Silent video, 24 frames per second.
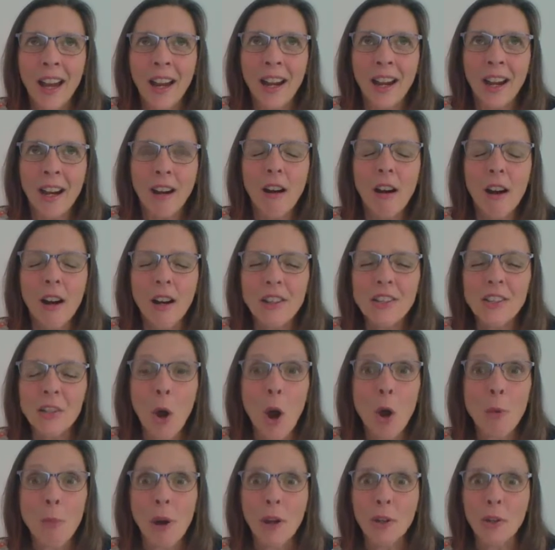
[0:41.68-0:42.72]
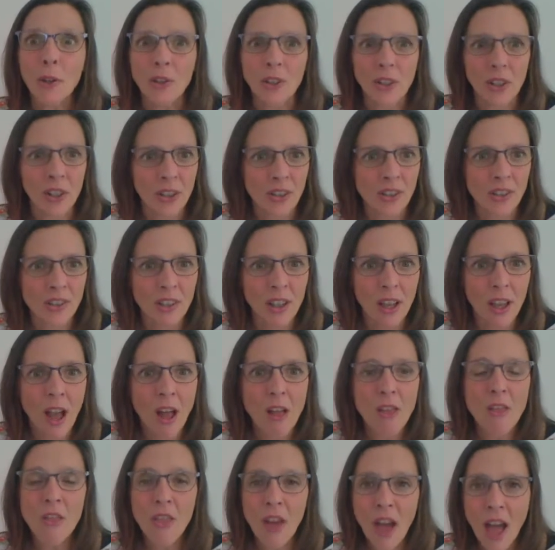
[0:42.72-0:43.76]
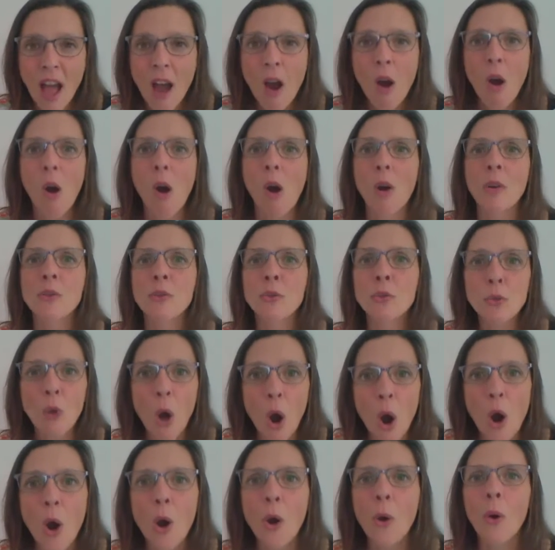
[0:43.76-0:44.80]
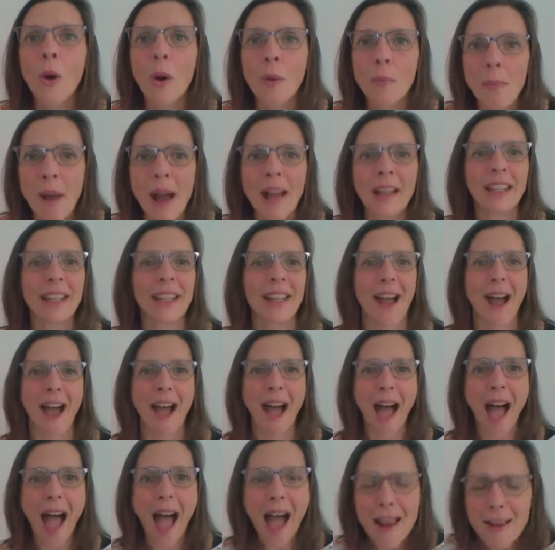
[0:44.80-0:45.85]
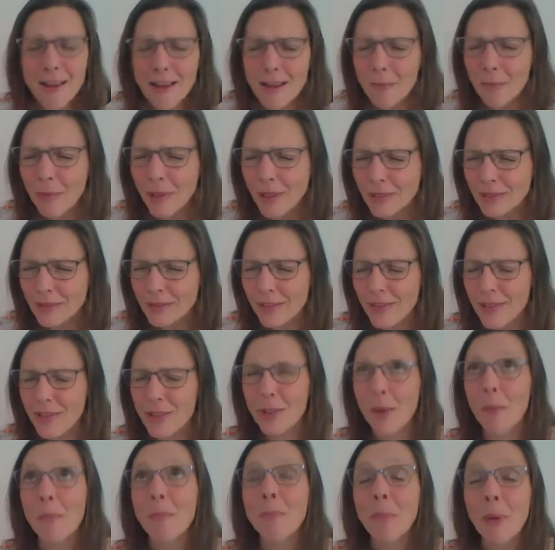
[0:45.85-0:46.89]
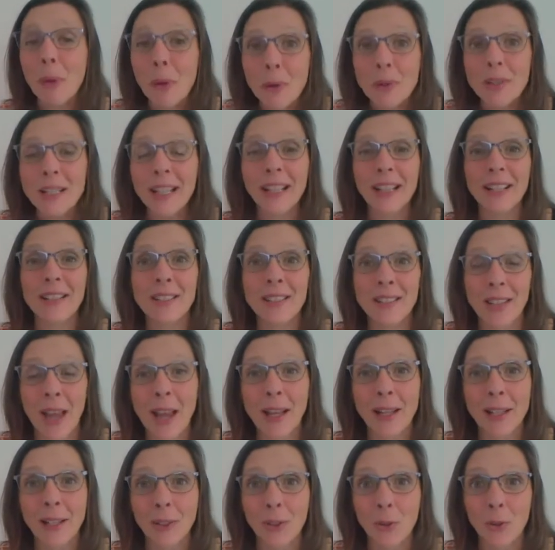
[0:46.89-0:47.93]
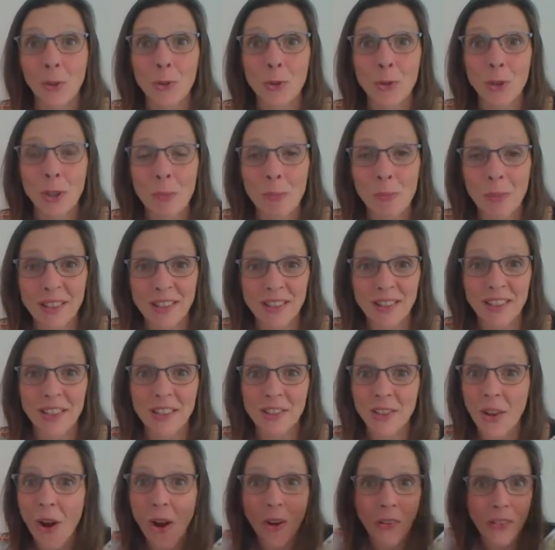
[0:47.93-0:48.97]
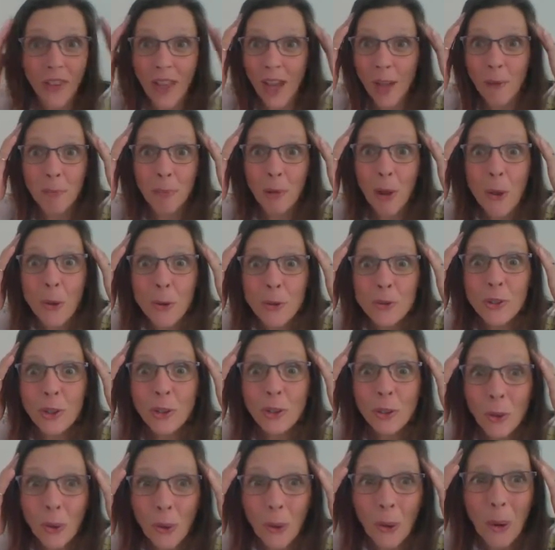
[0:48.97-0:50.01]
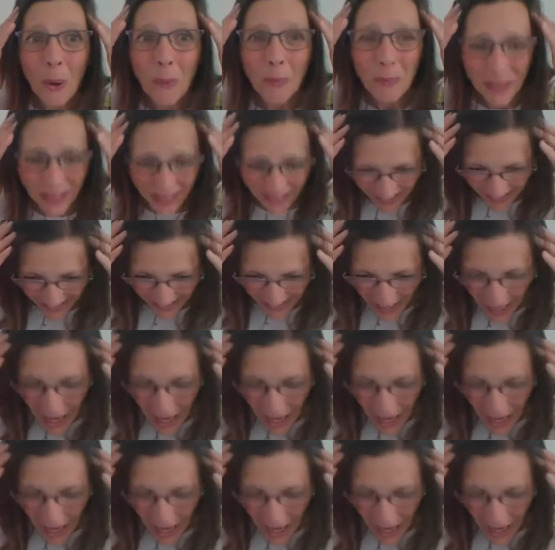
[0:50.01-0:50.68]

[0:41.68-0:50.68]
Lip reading: Oh my goodness, there are so many elements to building and scaling your dream business, aren't there? Blows your mind.